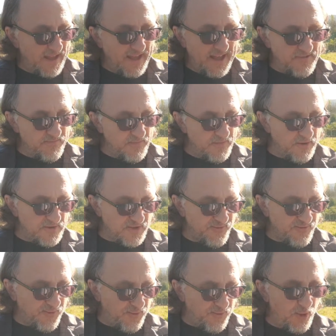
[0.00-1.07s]
and there's a
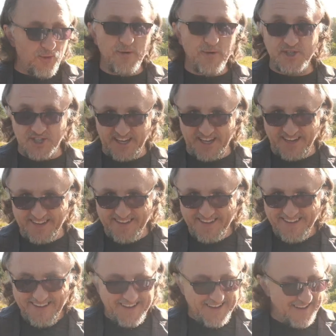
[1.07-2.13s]
flourishing
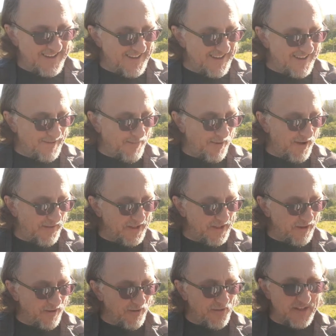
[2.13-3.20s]
upon the
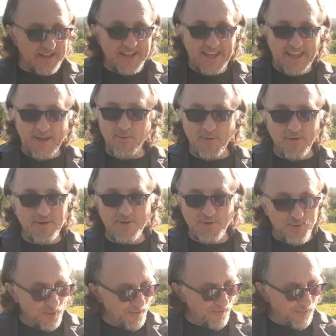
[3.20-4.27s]
earth, and he will
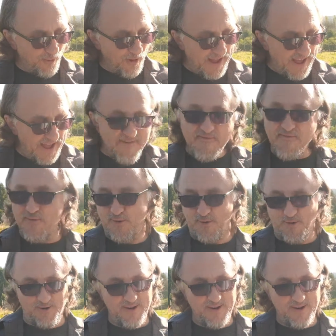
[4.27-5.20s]
endure forever.